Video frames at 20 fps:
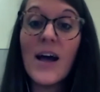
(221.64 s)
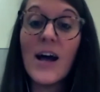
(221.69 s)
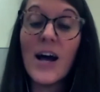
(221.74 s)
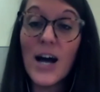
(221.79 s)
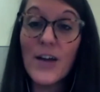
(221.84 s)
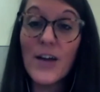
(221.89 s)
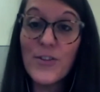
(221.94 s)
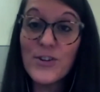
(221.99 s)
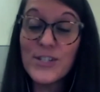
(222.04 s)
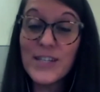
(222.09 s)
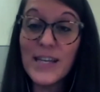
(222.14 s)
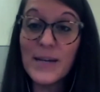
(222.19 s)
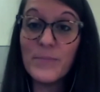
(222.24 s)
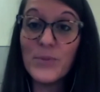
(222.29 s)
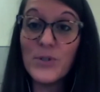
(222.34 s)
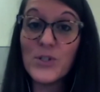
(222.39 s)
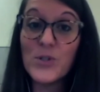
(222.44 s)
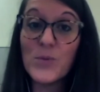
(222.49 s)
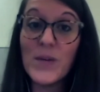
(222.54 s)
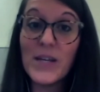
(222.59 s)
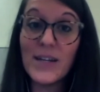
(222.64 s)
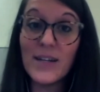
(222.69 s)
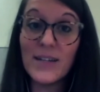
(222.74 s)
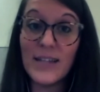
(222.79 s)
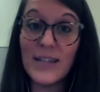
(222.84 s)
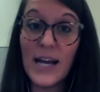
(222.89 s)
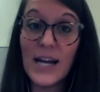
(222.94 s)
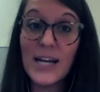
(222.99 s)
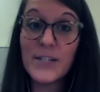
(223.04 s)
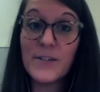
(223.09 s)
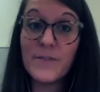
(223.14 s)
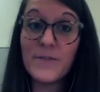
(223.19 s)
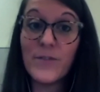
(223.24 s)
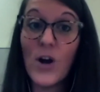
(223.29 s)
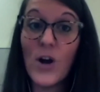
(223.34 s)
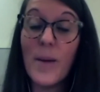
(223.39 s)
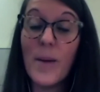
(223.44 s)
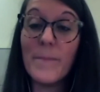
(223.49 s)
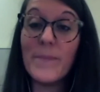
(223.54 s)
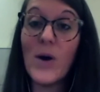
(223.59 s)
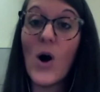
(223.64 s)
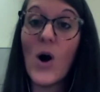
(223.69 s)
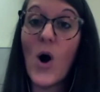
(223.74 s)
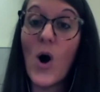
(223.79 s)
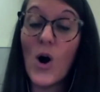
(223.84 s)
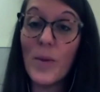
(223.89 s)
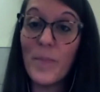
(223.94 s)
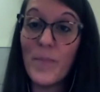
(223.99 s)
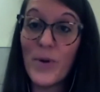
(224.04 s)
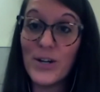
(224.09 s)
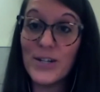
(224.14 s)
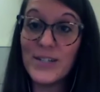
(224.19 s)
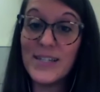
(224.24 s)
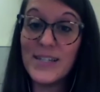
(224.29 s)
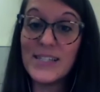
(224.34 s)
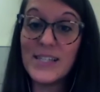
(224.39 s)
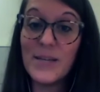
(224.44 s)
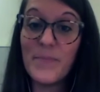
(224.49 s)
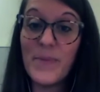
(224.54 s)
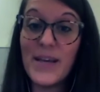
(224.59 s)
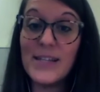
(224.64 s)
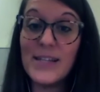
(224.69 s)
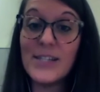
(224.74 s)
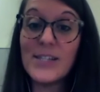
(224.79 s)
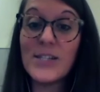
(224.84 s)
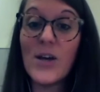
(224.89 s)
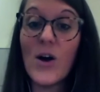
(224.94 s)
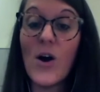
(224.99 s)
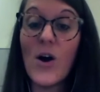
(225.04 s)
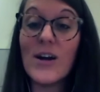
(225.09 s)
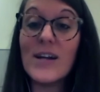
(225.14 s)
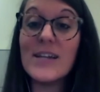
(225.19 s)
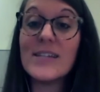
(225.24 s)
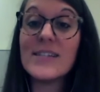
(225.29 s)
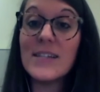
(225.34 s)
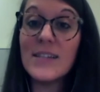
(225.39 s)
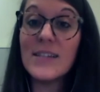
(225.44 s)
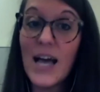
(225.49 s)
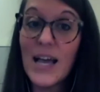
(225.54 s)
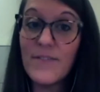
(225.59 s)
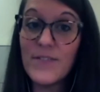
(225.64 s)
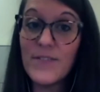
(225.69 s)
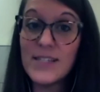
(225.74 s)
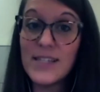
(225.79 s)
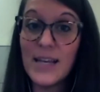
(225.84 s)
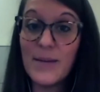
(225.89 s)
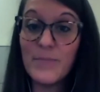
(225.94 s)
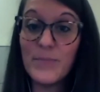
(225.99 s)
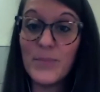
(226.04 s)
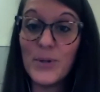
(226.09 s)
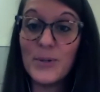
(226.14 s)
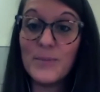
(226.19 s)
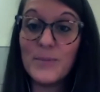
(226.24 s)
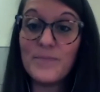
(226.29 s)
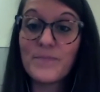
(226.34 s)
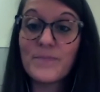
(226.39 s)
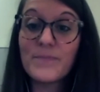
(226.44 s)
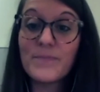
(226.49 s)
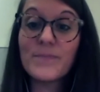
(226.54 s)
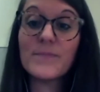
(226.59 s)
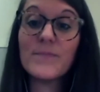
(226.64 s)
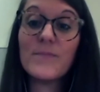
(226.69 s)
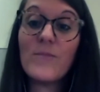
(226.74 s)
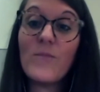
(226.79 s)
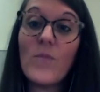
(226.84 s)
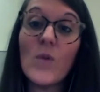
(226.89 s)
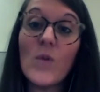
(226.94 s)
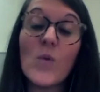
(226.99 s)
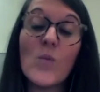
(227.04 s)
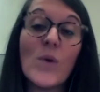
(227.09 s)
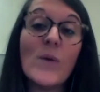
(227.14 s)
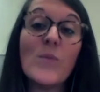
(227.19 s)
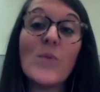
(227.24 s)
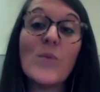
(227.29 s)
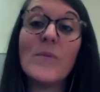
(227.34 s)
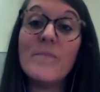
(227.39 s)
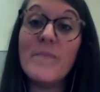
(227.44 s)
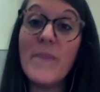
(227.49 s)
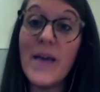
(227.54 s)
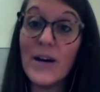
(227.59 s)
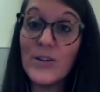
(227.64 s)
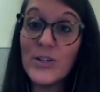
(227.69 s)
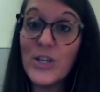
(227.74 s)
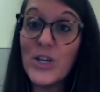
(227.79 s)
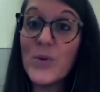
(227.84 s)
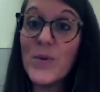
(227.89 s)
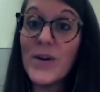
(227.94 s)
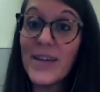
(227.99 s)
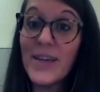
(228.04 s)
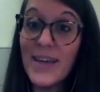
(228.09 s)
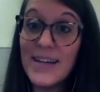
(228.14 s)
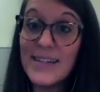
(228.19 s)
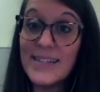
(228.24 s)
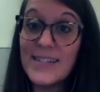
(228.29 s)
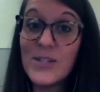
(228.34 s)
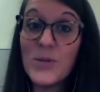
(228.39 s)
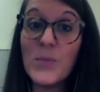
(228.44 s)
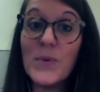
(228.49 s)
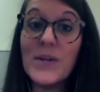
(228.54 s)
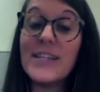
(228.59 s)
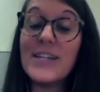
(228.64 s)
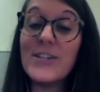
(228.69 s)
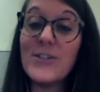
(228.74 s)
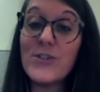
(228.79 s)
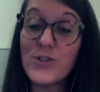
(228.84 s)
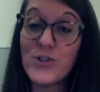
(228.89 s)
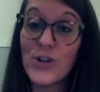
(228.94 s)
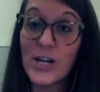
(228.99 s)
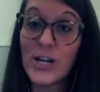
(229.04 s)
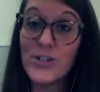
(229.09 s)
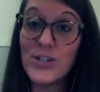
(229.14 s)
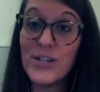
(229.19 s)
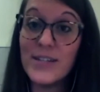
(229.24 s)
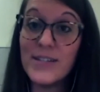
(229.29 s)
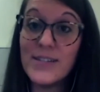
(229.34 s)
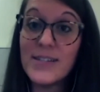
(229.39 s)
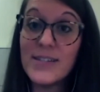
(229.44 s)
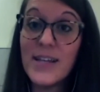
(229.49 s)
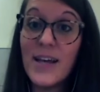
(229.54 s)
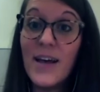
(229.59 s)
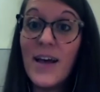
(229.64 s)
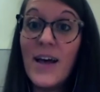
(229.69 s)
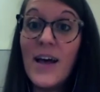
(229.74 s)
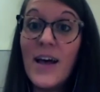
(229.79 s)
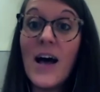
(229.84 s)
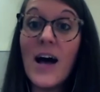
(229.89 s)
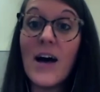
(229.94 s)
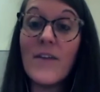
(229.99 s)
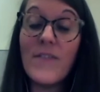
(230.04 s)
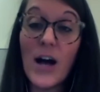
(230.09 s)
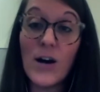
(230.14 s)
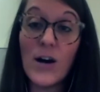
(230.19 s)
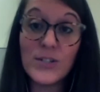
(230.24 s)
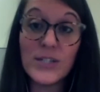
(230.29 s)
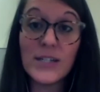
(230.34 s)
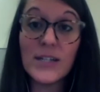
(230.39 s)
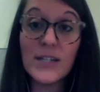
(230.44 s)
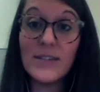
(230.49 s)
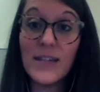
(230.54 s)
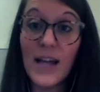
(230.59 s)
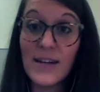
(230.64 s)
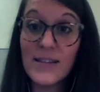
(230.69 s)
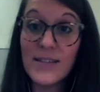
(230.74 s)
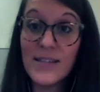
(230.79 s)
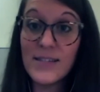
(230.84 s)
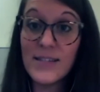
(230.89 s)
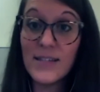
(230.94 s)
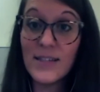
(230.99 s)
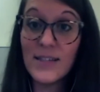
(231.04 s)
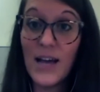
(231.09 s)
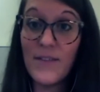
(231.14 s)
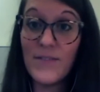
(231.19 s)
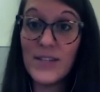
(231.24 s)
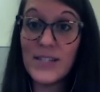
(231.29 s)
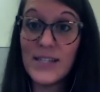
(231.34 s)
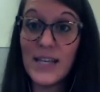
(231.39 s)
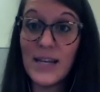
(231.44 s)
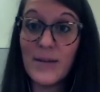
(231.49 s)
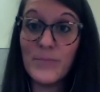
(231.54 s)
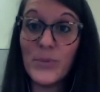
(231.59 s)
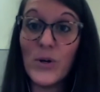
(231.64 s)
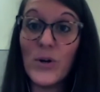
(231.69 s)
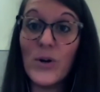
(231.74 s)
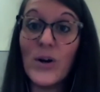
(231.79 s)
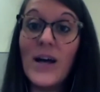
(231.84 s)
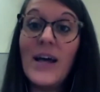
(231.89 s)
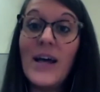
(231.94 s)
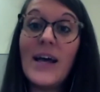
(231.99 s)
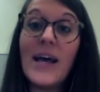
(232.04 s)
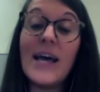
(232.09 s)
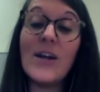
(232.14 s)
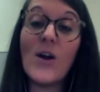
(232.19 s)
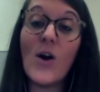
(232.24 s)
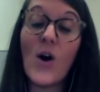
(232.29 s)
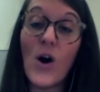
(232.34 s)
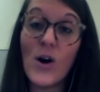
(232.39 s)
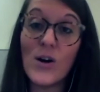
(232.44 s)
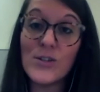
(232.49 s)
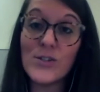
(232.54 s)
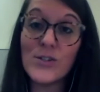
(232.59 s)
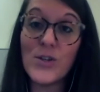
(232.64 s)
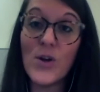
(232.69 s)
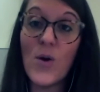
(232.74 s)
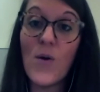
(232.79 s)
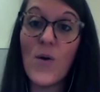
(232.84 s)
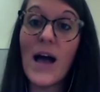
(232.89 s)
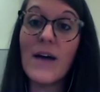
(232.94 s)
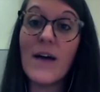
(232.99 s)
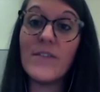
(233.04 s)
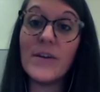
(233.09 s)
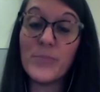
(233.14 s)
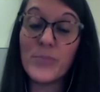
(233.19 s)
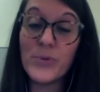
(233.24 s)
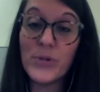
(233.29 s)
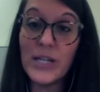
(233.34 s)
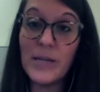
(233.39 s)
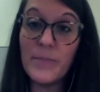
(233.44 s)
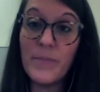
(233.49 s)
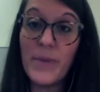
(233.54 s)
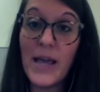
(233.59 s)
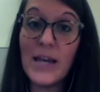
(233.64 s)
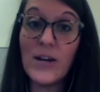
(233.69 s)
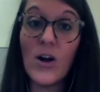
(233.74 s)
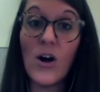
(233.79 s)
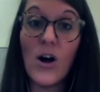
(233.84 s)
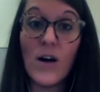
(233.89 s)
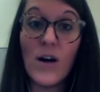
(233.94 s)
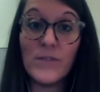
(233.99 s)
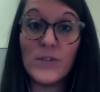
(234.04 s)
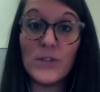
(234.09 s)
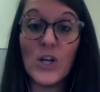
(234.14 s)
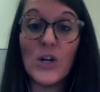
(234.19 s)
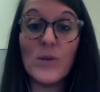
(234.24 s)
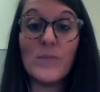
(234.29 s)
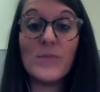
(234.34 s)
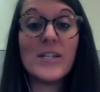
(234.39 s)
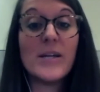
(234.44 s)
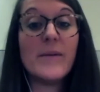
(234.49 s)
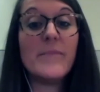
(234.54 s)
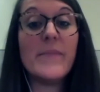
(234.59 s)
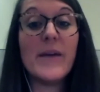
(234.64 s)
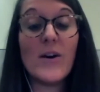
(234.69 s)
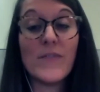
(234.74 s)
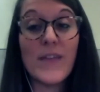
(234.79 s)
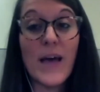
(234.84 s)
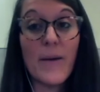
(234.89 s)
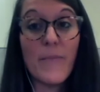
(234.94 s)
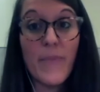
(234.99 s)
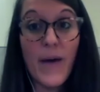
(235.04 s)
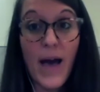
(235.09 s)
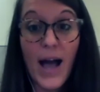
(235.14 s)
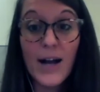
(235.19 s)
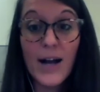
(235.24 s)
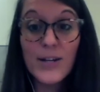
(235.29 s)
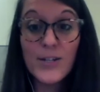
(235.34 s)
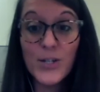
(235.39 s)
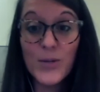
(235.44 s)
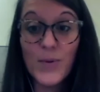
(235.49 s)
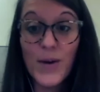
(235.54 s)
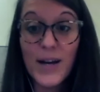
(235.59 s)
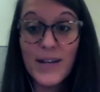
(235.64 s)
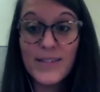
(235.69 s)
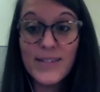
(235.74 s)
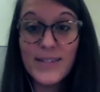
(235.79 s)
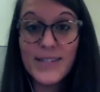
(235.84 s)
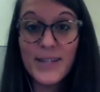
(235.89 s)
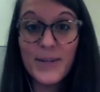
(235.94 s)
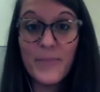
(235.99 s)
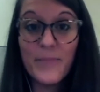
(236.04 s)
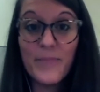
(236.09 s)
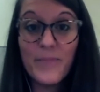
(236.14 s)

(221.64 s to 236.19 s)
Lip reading: Other samples we collect from all participants are a saliva sample. We will mail you a kit with instructions of how to collect the saliva sample and also have a prepaid envelope to mail that back to us.